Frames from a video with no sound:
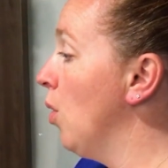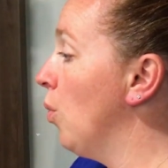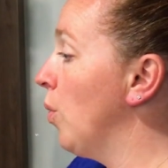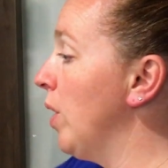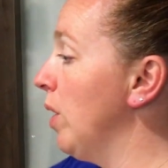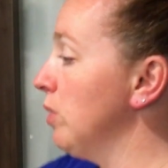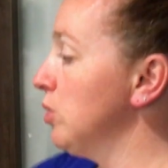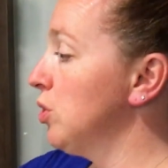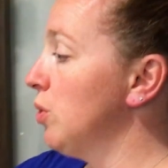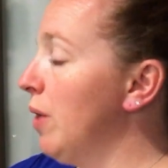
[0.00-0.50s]

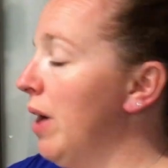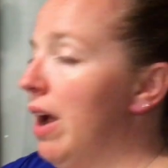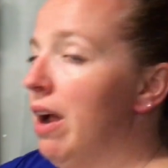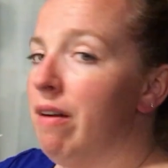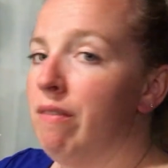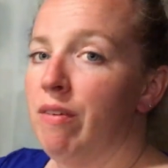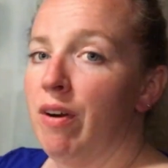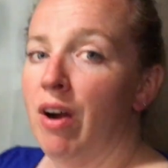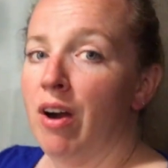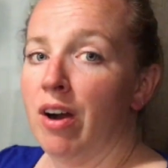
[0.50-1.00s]
We also
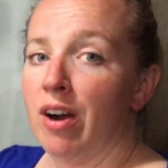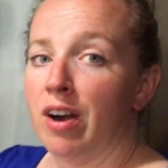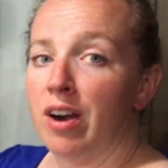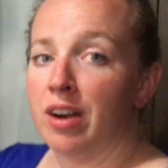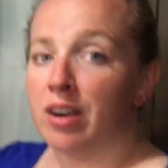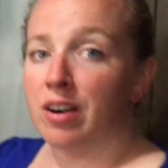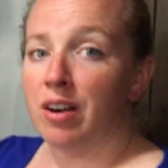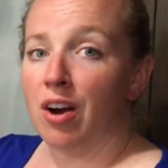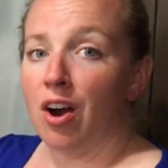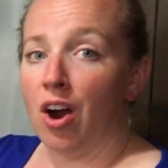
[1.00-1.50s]
have
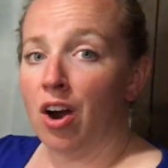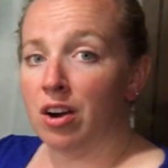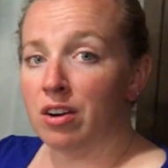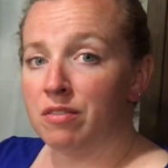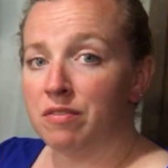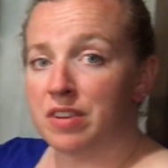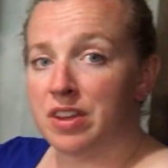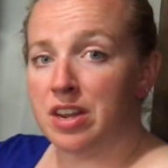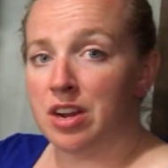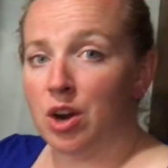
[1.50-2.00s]
our
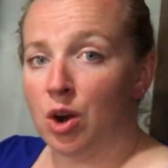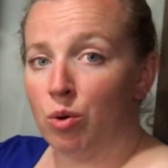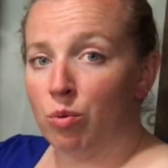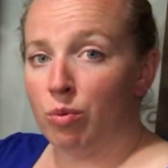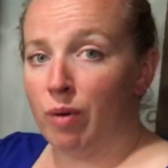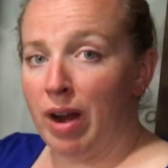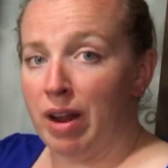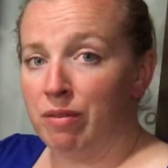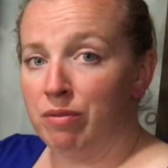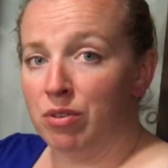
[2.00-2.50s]
RV
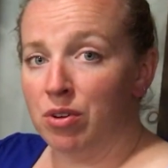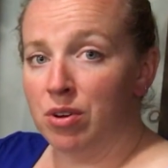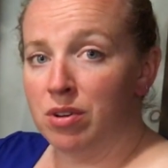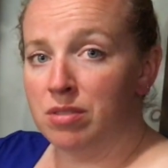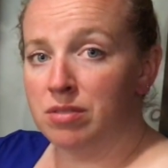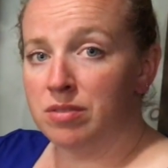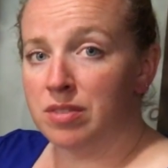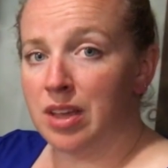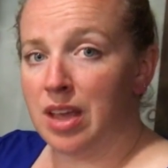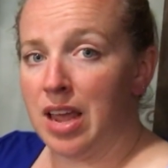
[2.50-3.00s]

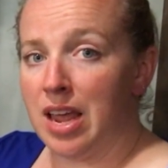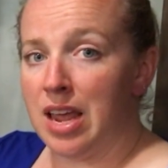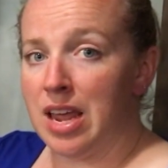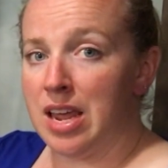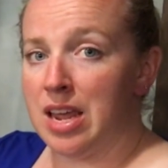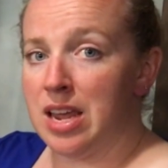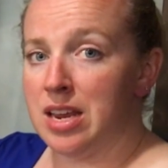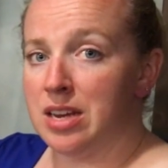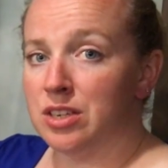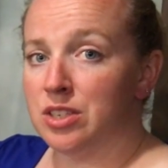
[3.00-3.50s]
arrival
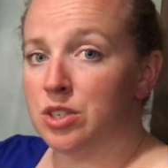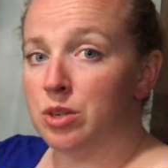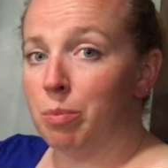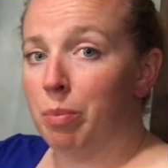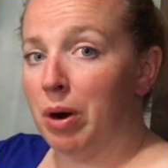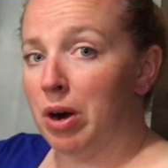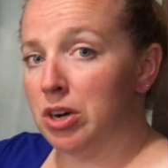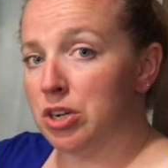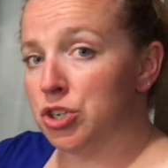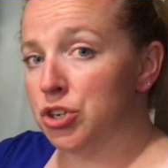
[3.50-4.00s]
and
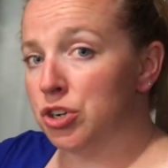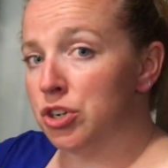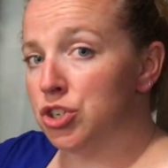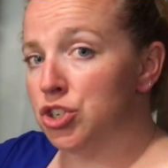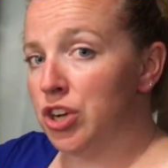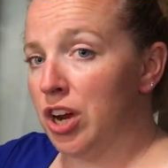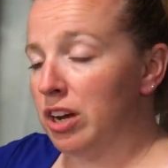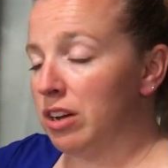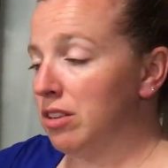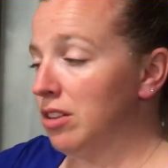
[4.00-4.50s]
departure
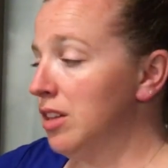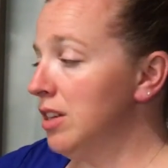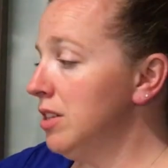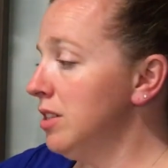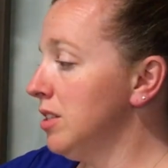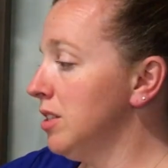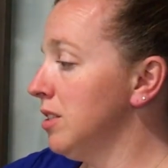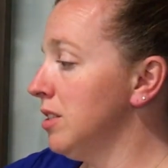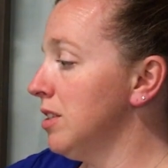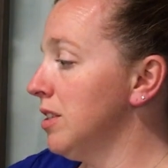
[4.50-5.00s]

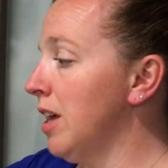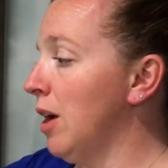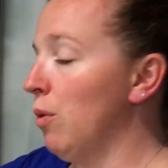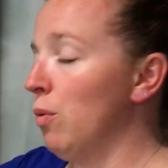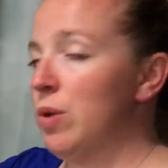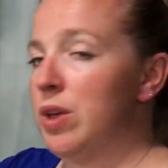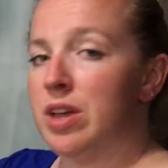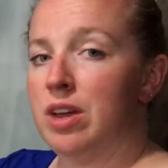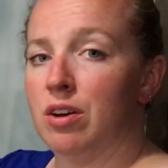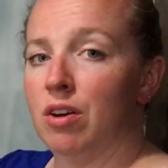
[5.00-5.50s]
checklists
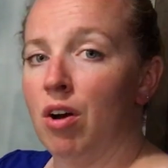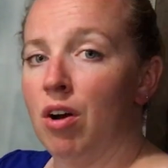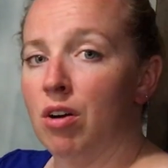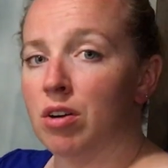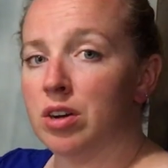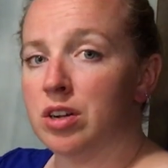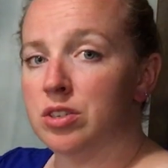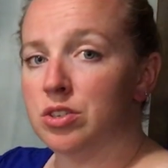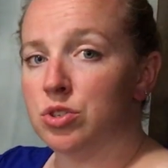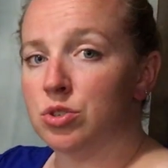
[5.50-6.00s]
that we can all
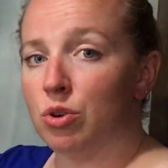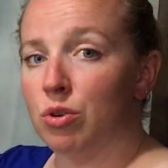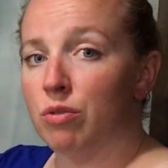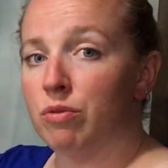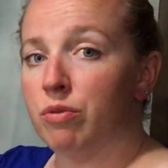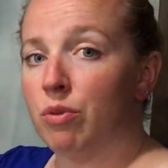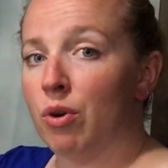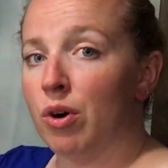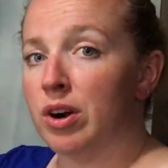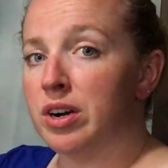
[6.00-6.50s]

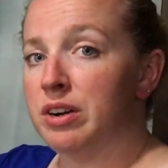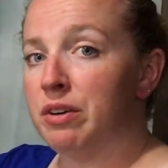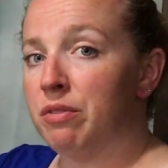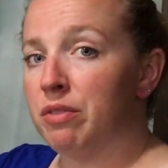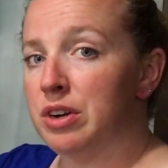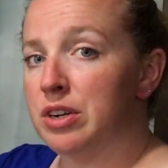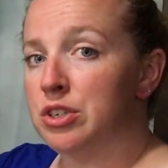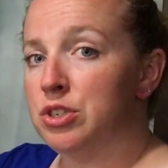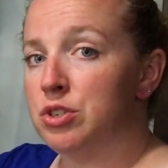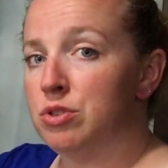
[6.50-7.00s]
consult for our
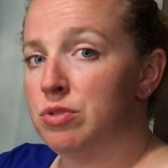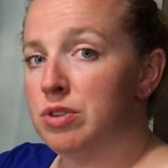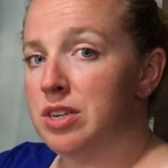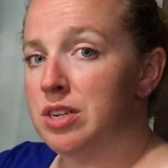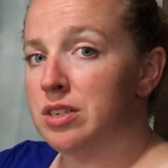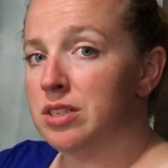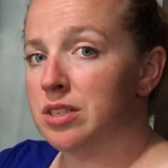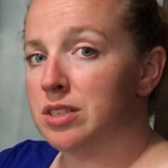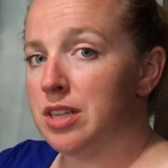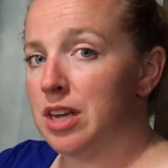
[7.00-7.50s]
different
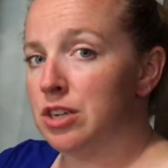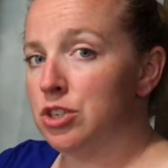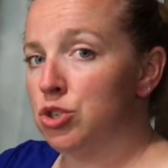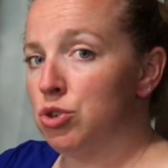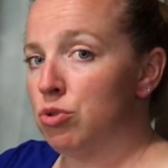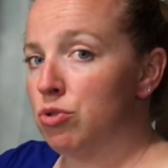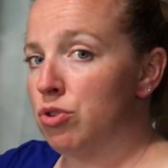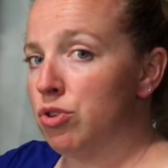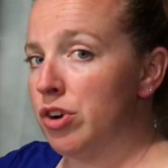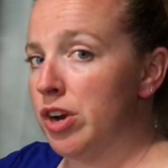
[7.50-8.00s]
duties that
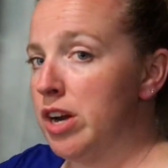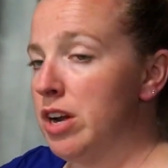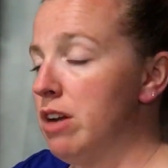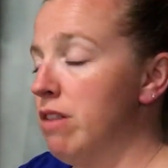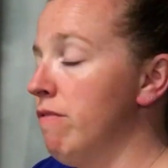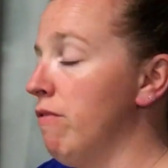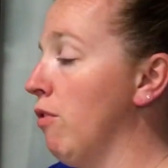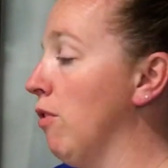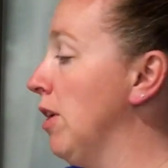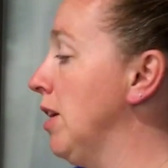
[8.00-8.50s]
Joe
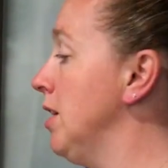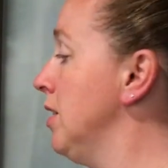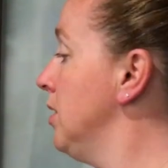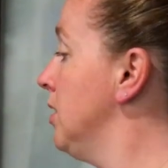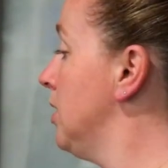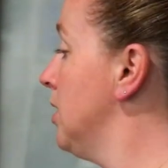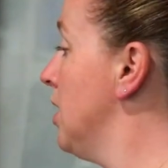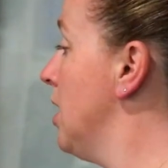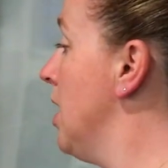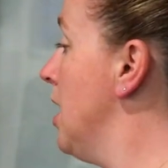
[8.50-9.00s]
created for
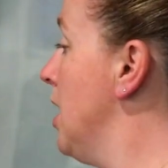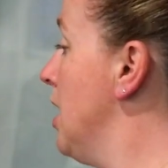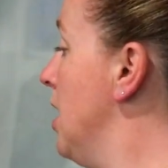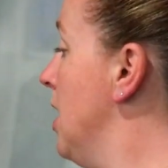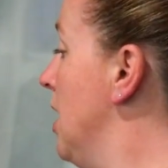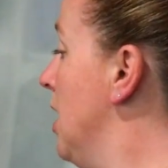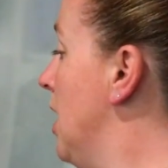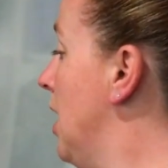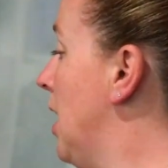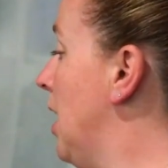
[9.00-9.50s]
us.
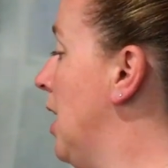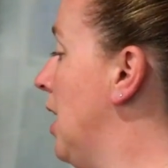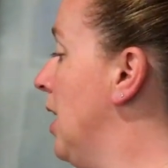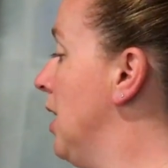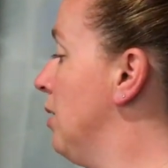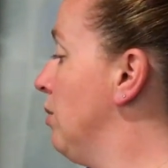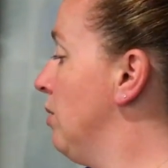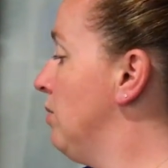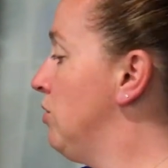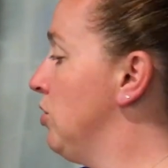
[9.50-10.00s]

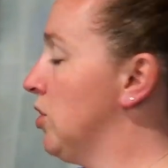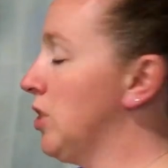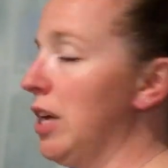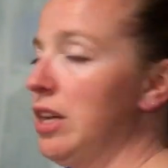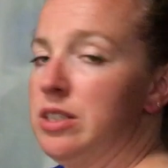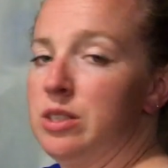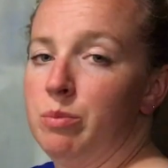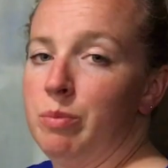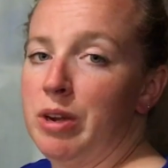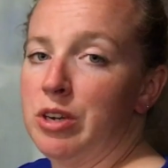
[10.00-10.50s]
And we've just
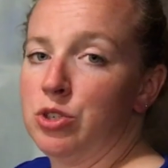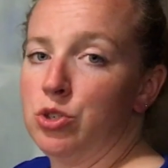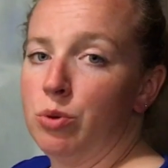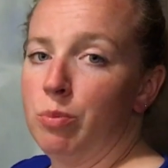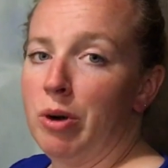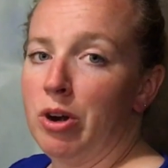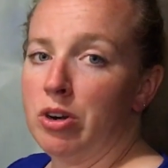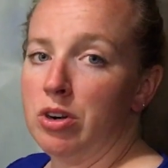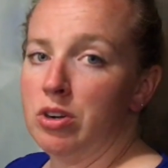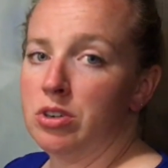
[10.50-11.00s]
got some extra
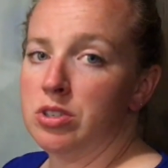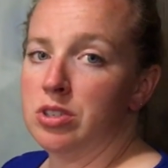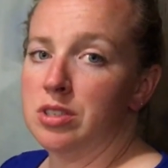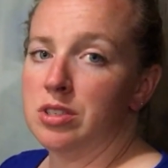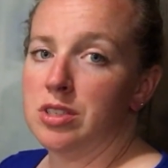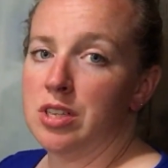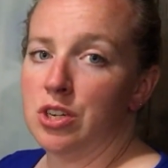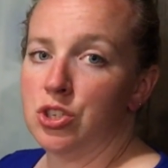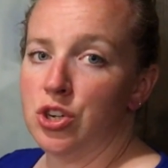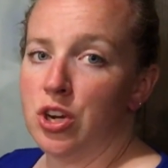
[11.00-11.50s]
markers
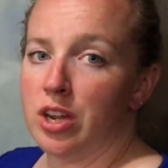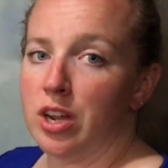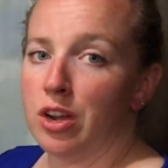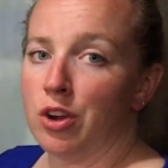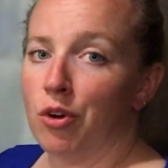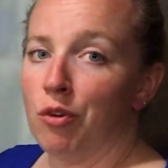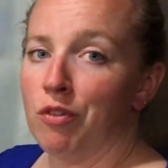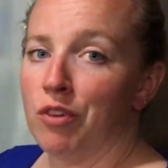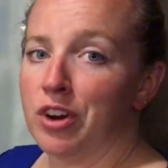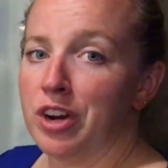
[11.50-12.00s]
and such
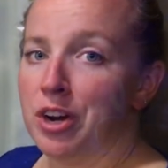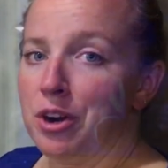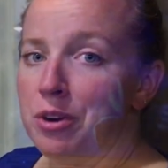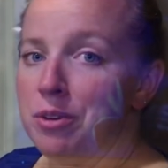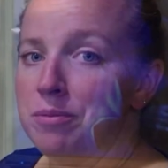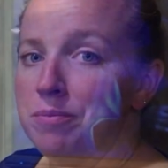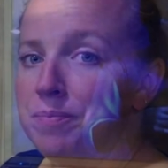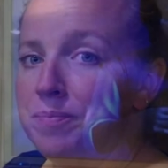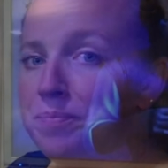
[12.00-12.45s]
hanging over here.